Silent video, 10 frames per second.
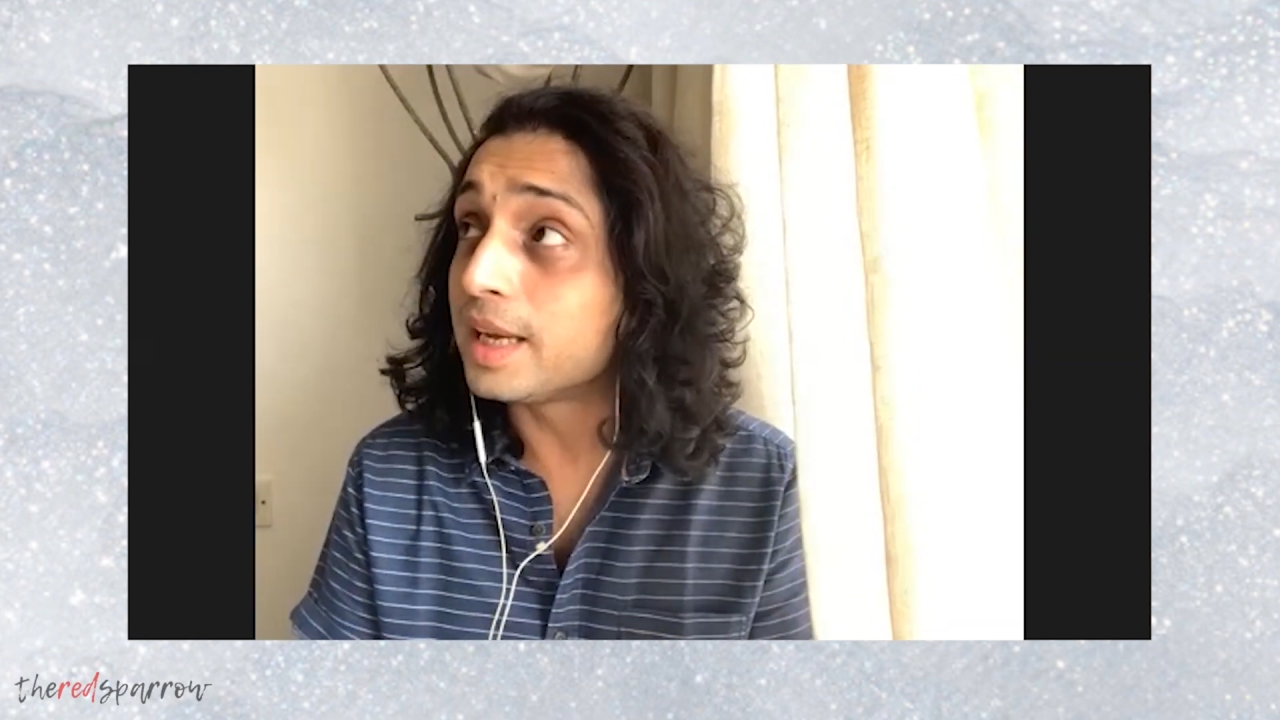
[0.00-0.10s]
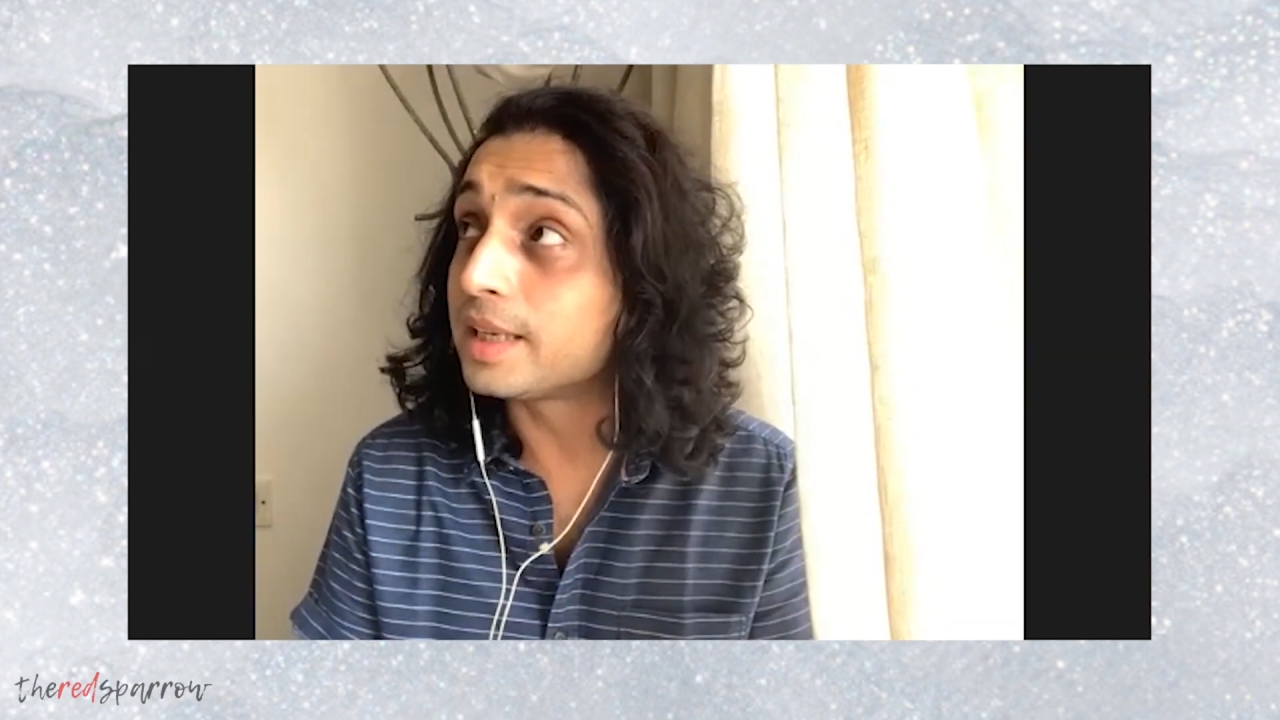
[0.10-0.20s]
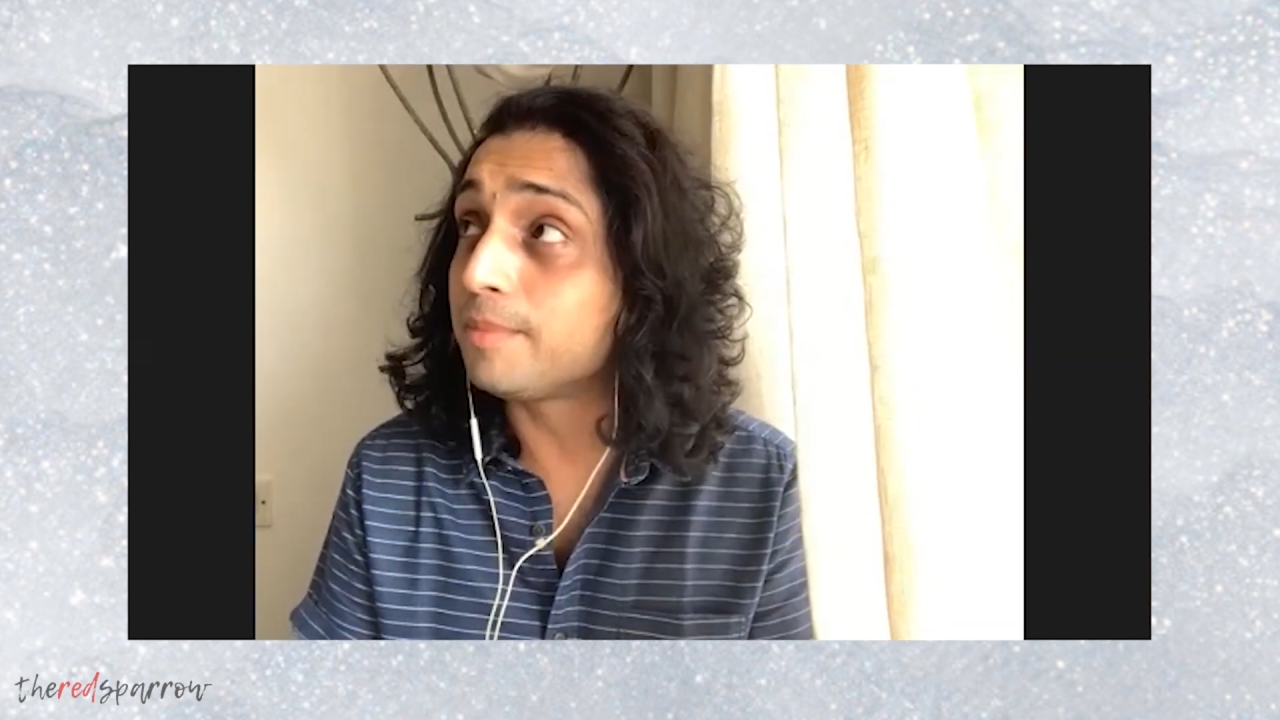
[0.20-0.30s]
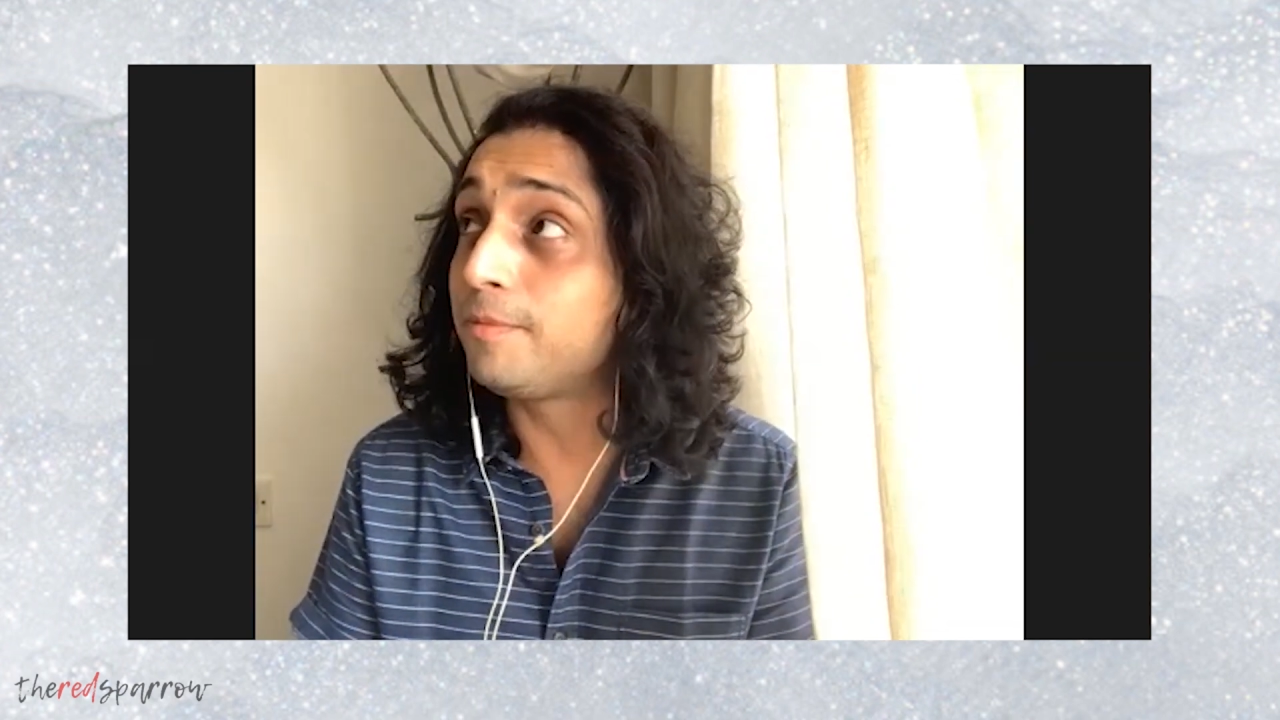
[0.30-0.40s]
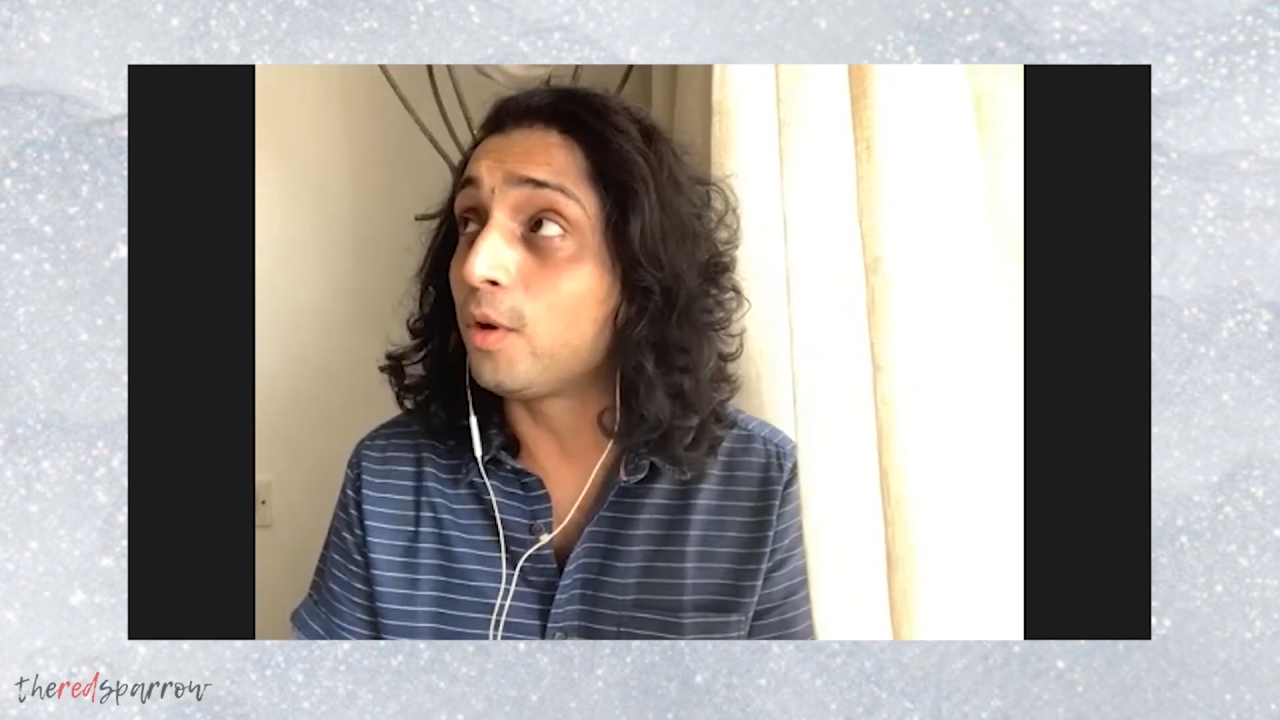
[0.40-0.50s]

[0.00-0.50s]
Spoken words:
I kept